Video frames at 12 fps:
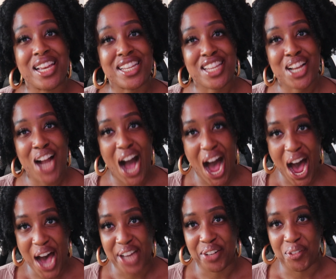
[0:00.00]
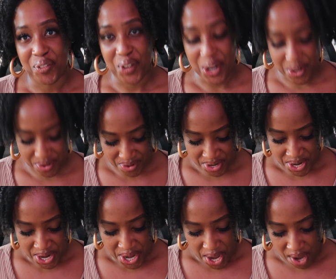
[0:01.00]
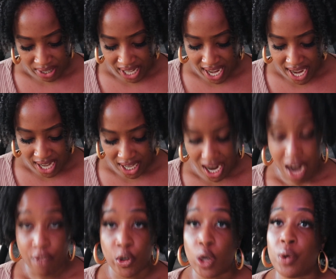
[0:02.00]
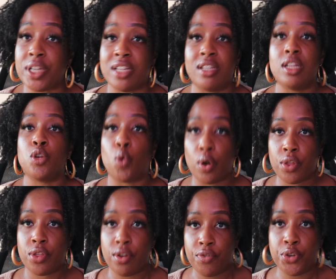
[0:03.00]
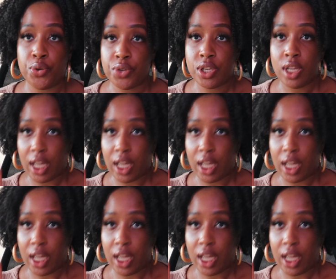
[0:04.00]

is Conroe. Okay, Conroe is north of Houston,